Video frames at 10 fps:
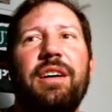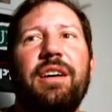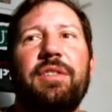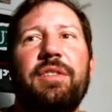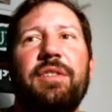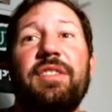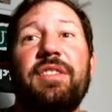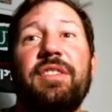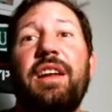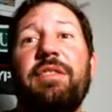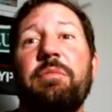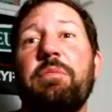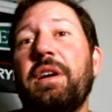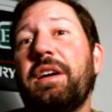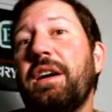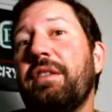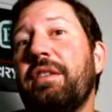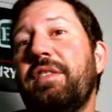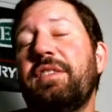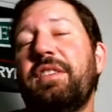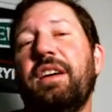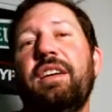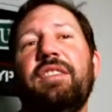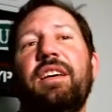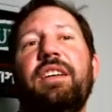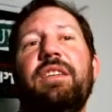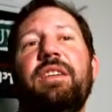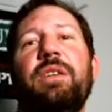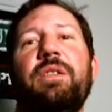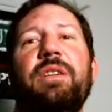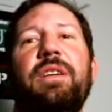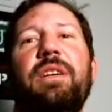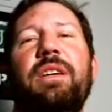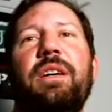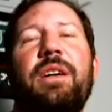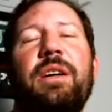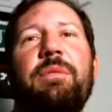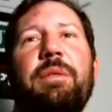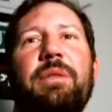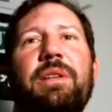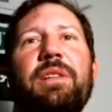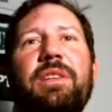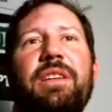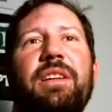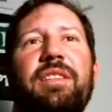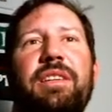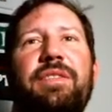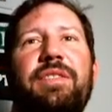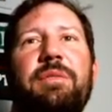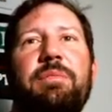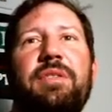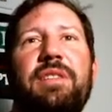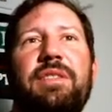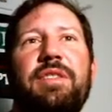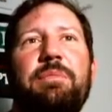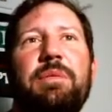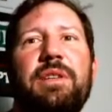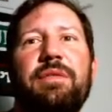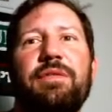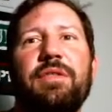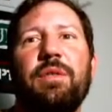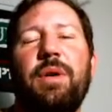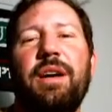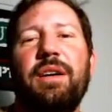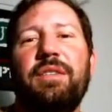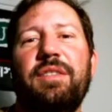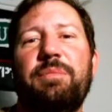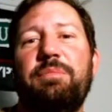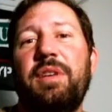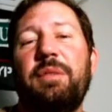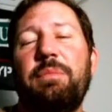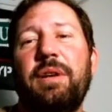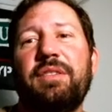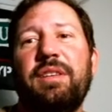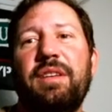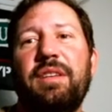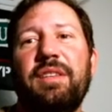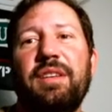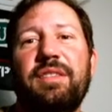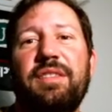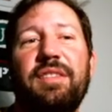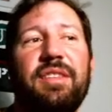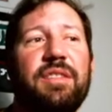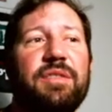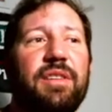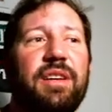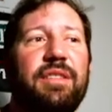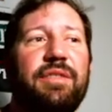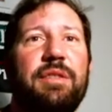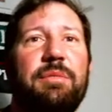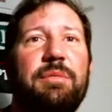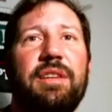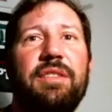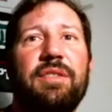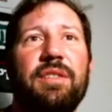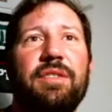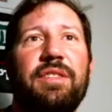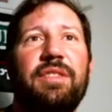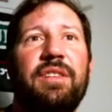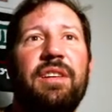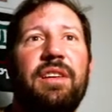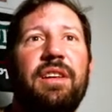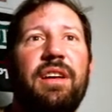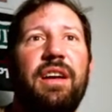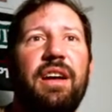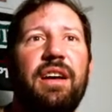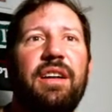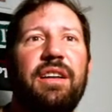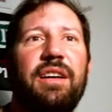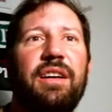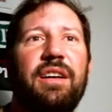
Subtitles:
Is this the sign of a breakout for these guys? I don't know. I've been looking at DVPN for a while. Basically, it's a decentralized VPN service, and